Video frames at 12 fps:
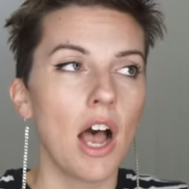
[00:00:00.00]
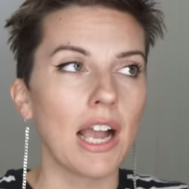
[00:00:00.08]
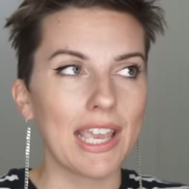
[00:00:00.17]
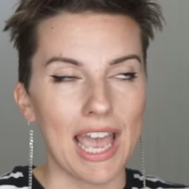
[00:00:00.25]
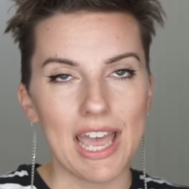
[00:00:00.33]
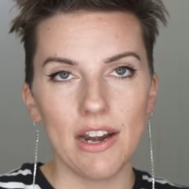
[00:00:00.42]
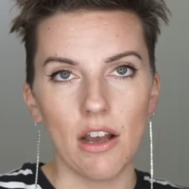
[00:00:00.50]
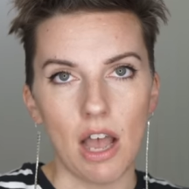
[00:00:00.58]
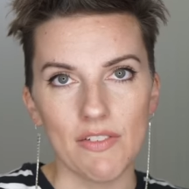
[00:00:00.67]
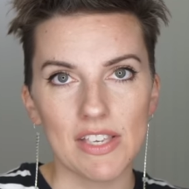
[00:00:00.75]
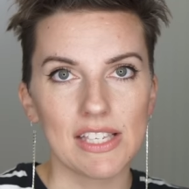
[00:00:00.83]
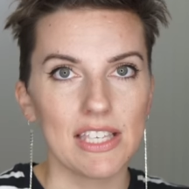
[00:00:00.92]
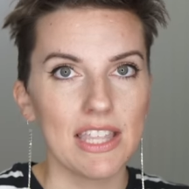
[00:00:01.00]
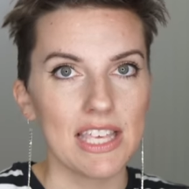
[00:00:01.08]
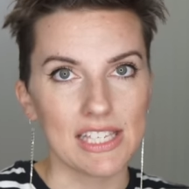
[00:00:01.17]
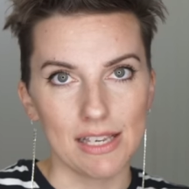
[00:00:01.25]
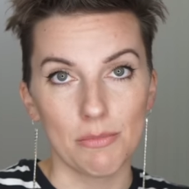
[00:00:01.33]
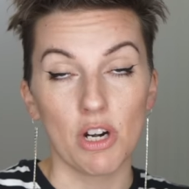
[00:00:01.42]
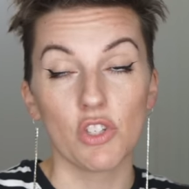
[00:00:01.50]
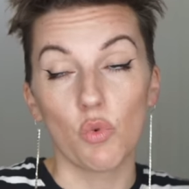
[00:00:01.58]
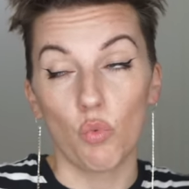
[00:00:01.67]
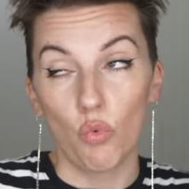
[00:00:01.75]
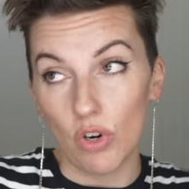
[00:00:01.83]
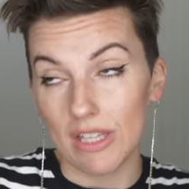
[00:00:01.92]
Again, obviously this summer it's
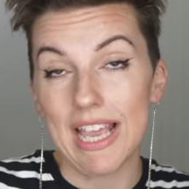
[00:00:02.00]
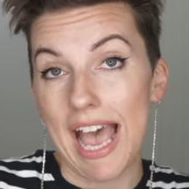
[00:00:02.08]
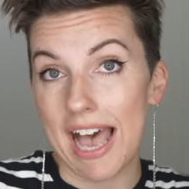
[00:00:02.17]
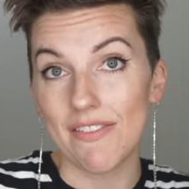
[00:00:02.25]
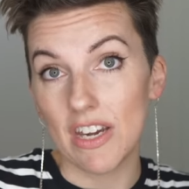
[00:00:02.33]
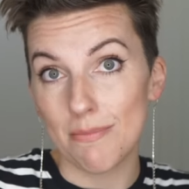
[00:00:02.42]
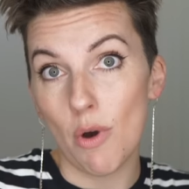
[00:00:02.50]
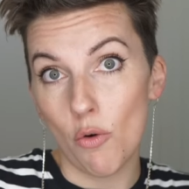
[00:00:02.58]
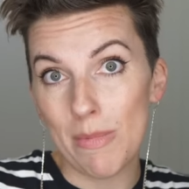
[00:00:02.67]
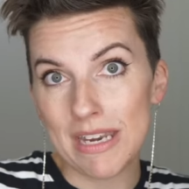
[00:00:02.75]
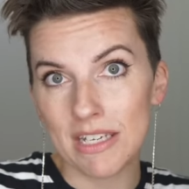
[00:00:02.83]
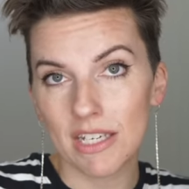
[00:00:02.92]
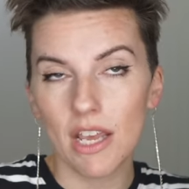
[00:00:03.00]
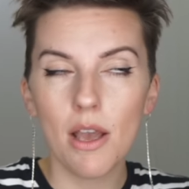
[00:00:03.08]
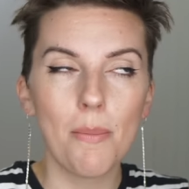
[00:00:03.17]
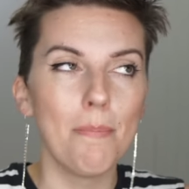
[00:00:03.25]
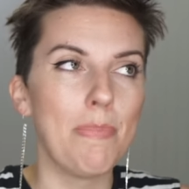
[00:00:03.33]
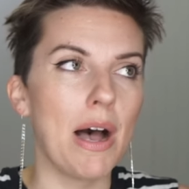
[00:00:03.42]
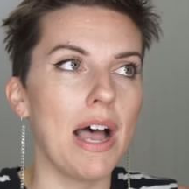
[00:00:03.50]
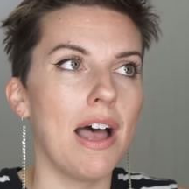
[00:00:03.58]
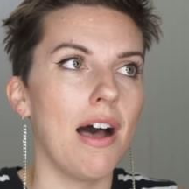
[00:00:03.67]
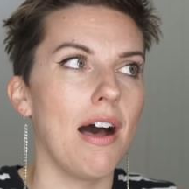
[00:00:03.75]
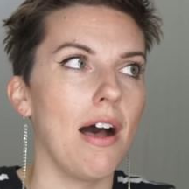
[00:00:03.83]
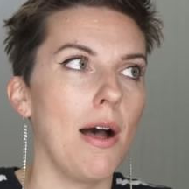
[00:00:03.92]
really having a moment,
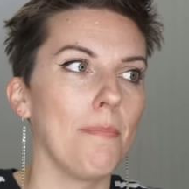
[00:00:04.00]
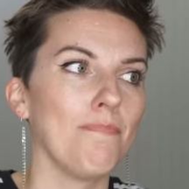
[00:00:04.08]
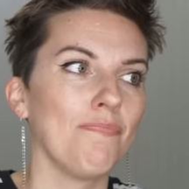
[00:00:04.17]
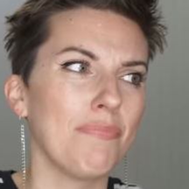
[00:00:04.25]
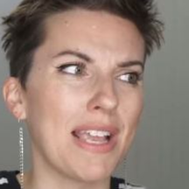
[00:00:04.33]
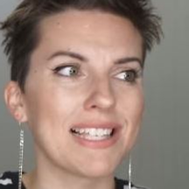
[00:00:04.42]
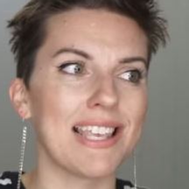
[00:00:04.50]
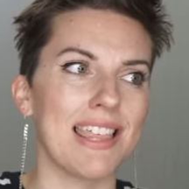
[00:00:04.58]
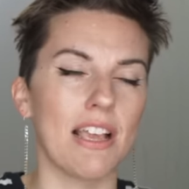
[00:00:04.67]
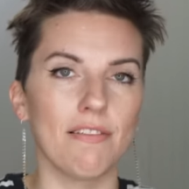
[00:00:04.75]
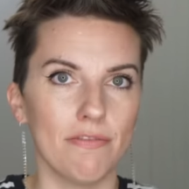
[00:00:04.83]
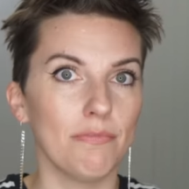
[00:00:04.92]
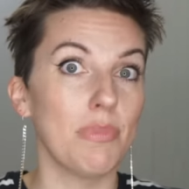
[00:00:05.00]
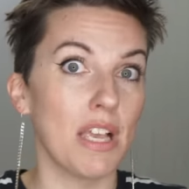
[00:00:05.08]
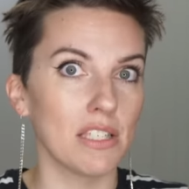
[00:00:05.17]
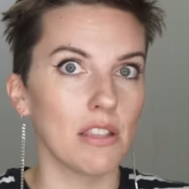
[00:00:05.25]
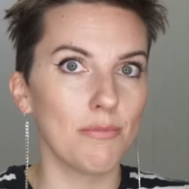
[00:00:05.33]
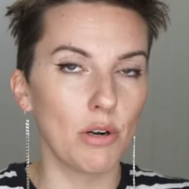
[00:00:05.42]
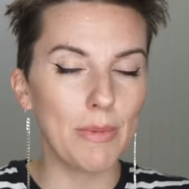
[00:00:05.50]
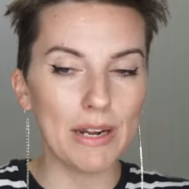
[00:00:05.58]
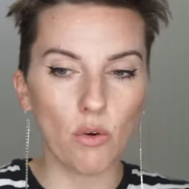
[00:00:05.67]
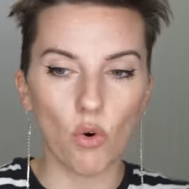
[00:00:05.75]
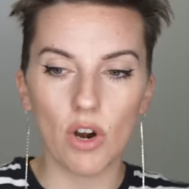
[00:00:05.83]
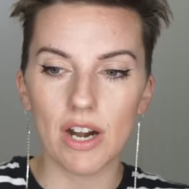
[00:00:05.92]
but um, because I think of because of the
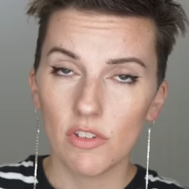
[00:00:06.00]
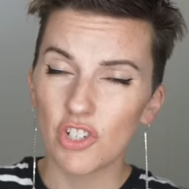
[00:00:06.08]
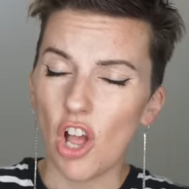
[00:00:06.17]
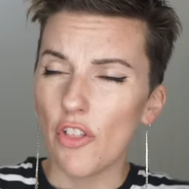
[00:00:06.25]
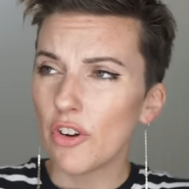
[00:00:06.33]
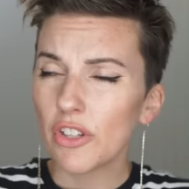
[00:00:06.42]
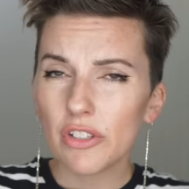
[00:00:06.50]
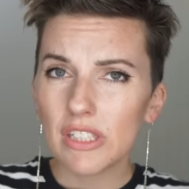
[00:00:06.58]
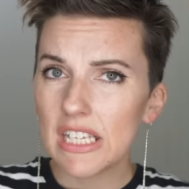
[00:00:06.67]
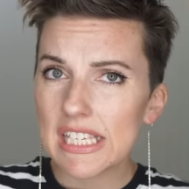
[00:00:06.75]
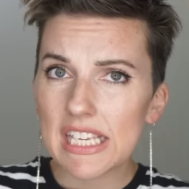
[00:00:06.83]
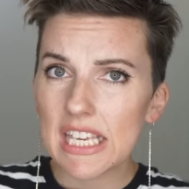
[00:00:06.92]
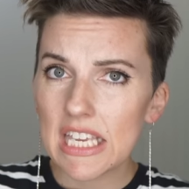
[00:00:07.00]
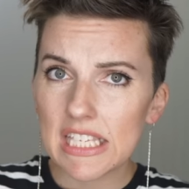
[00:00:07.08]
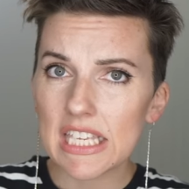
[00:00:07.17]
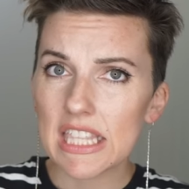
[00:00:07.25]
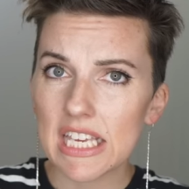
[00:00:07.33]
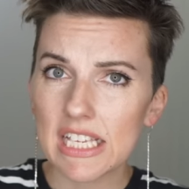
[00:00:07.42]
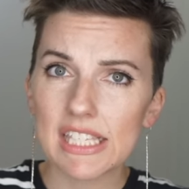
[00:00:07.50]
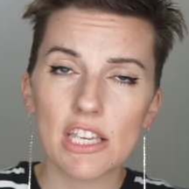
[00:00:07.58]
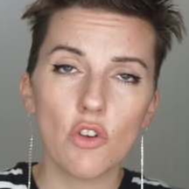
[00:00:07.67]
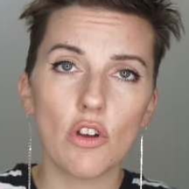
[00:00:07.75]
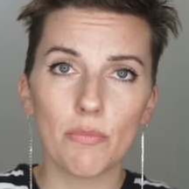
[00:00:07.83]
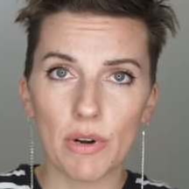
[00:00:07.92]
mermaid core, there's other little easy things that
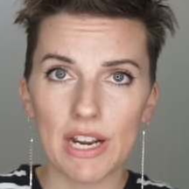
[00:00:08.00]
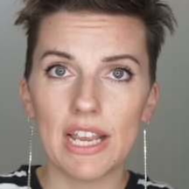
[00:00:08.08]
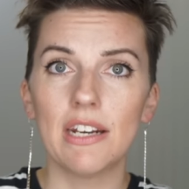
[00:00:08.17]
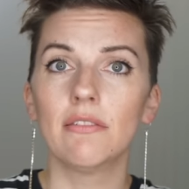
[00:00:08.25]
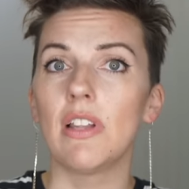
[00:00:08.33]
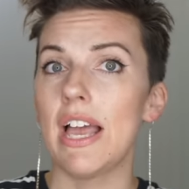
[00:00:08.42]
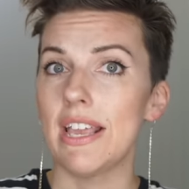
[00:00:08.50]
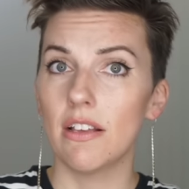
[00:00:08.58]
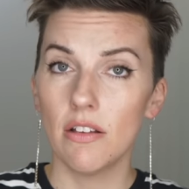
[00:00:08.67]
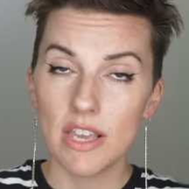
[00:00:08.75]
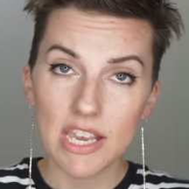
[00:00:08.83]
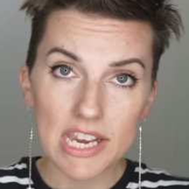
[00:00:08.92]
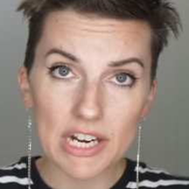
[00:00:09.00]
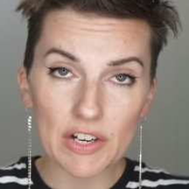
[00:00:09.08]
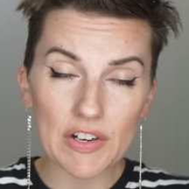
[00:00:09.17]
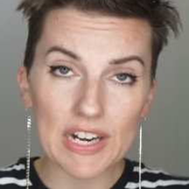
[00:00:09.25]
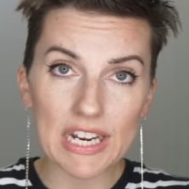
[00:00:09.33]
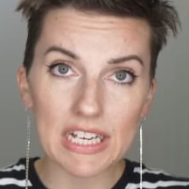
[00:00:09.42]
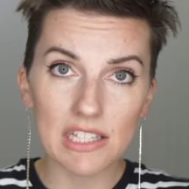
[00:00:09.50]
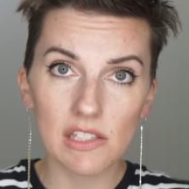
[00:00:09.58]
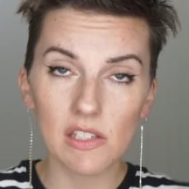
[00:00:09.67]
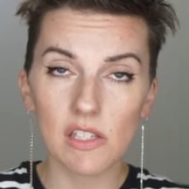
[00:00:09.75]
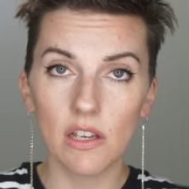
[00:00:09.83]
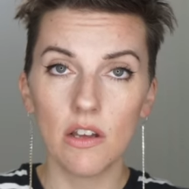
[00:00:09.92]
you can bring in like
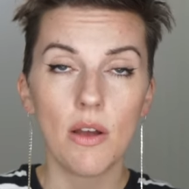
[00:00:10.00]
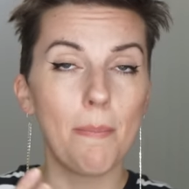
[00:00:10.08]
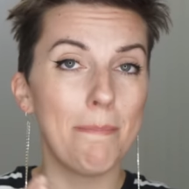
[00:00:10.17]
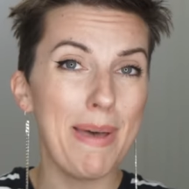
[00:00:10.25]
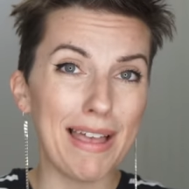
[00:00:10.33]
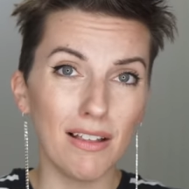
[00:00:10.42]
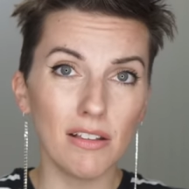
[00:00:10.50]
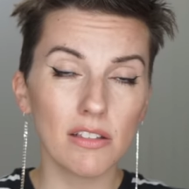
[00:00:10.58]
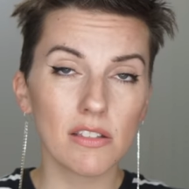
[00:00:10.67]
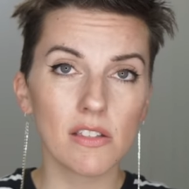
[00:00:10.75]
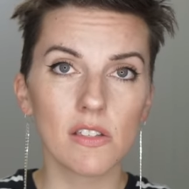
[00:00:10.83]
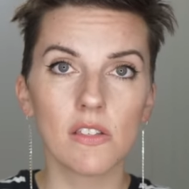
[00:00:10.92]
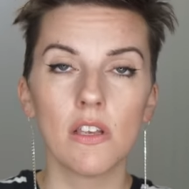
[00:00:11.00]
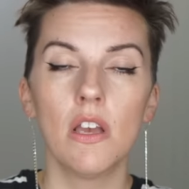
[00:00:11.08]
earrings, belts,